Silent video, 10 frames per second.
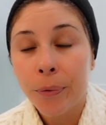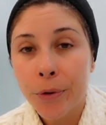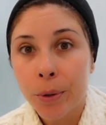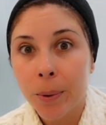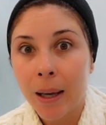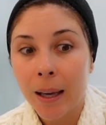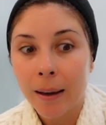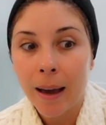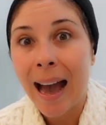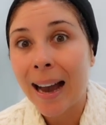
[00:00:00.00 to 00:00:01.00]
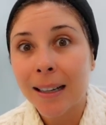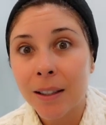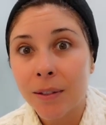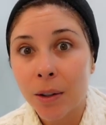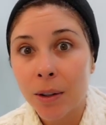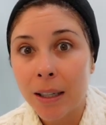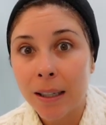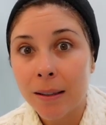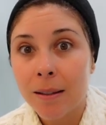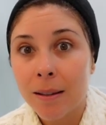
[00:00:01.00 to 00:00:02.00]
doing active
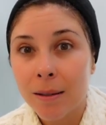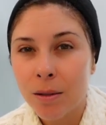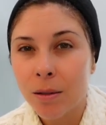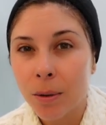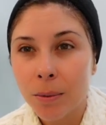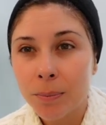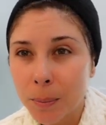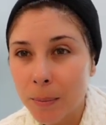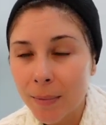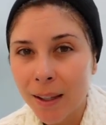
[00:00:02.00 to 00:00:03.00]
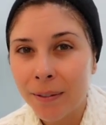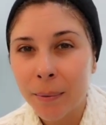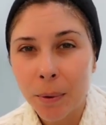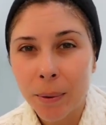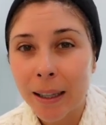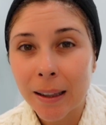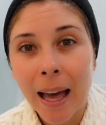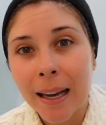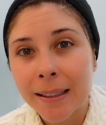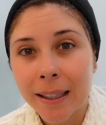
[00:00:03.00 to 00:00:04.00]
ingredients. So if I'm doing a
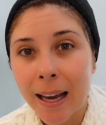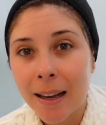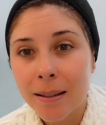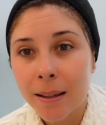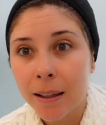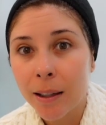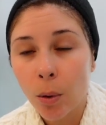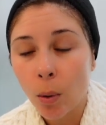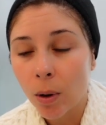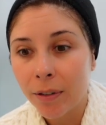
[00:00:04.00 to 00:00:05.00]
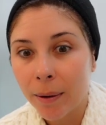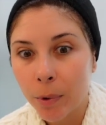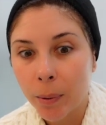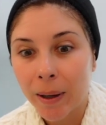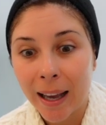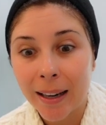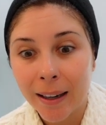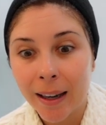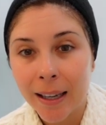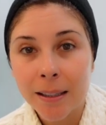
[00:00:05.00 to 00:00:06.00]
lactic acid or if I'm doing at
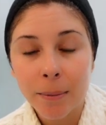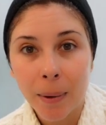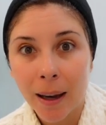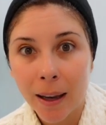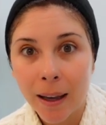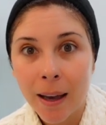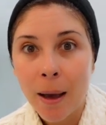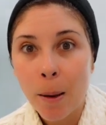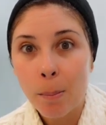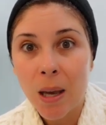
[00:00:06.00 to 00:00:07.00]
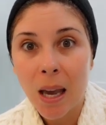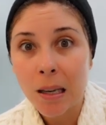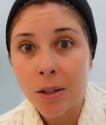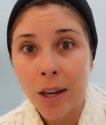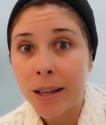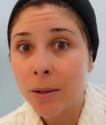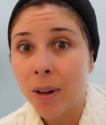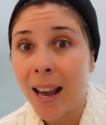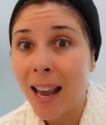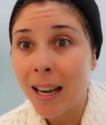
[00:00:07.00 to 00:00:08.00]
night my BHAs or
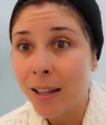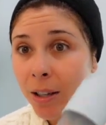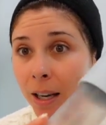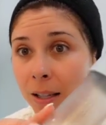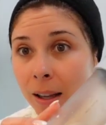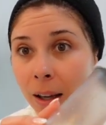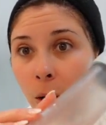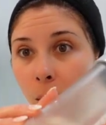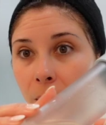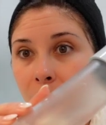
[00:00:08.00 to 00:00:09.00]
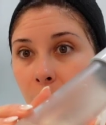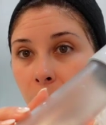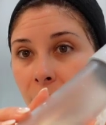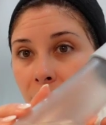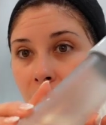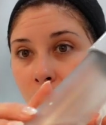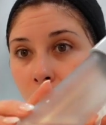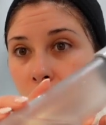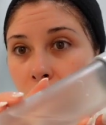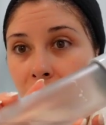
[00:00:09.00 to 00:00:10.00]
AHAs, I go in with a
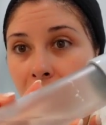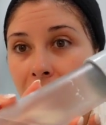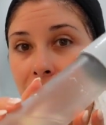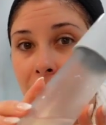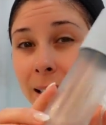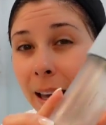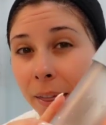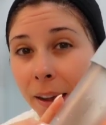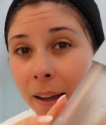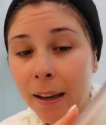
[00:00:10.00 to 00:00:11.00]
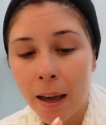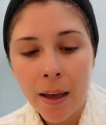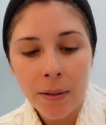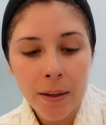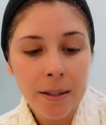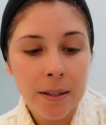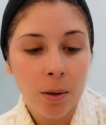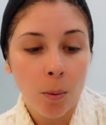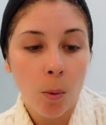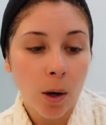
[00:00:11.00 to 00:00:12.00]
toner that has nothing. This is
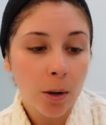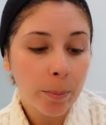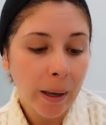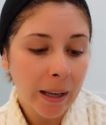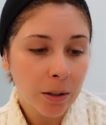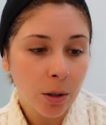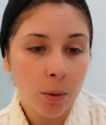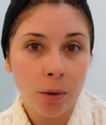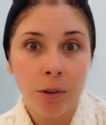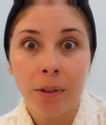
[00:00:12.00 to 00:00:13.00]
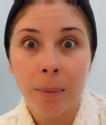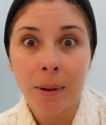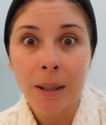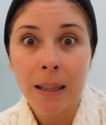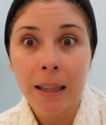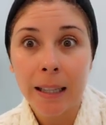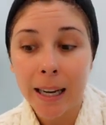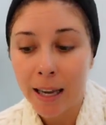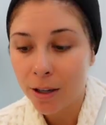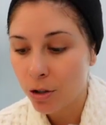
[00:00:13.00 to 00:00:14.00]
the Water Bank toner from
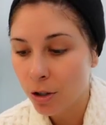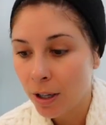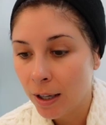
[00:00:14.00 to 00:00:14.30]
LANEIGE